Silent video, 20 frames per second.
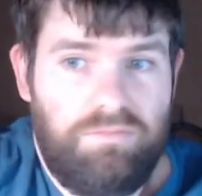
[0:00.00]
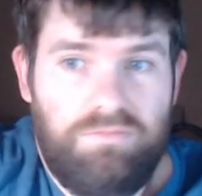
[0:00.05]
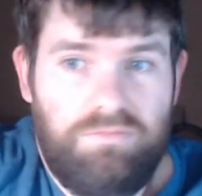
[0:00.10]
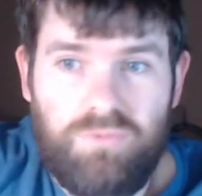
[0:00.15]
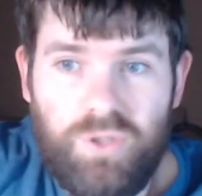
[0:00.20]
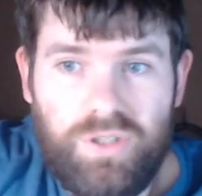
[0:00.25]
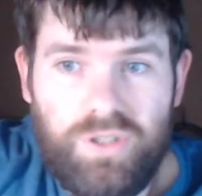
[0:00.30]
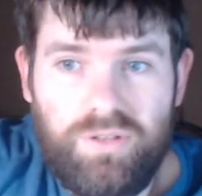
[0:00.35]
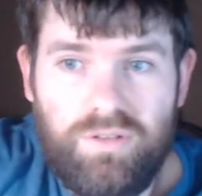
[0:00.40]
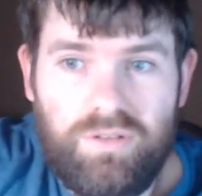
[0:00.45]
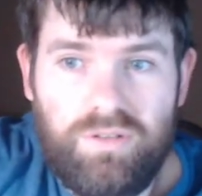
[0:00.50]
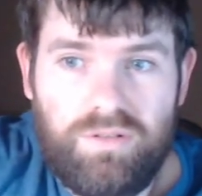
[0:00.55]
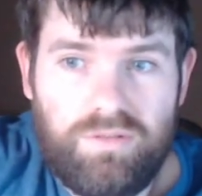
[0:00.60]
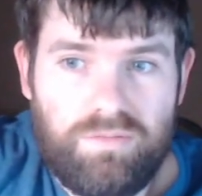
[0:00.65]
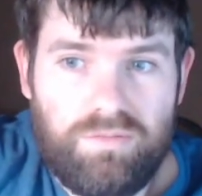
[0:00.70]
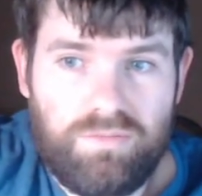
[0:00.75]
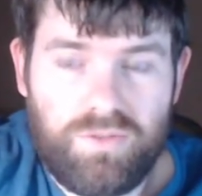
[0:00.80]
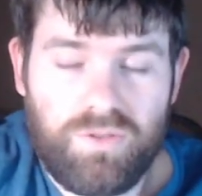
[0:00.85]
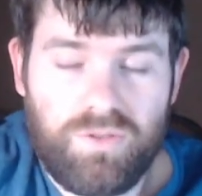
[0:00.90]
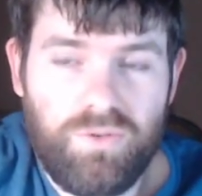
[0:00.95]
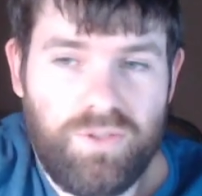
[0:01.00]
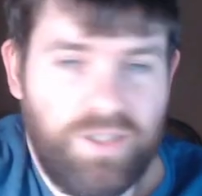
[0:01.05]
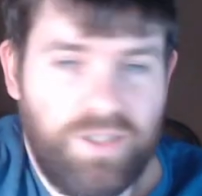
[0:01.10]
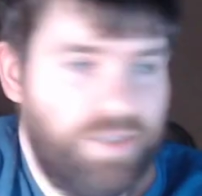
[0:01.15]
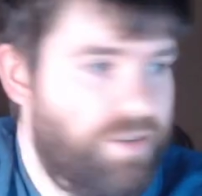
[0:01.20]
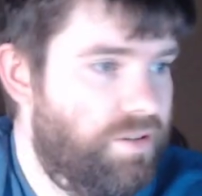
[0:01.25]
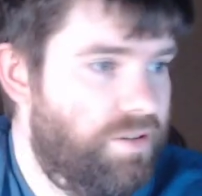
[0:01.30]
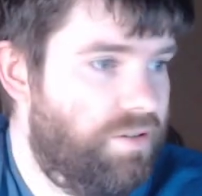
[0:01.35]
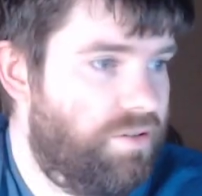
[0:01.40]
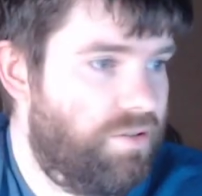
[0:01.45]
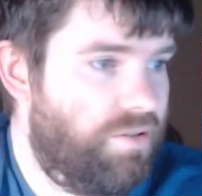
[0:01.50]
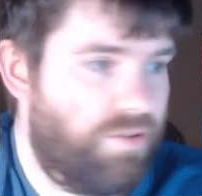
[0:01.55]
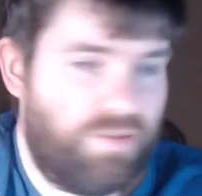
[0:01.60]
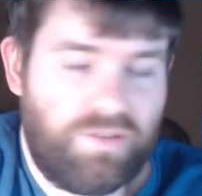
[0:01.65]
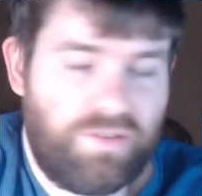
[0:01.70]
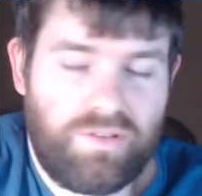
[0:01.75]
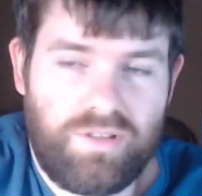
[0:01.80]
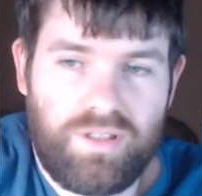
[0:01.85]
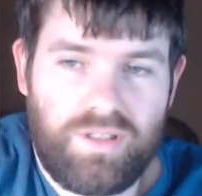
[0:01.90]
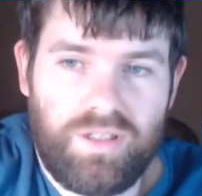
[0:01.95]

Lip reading: we could totally just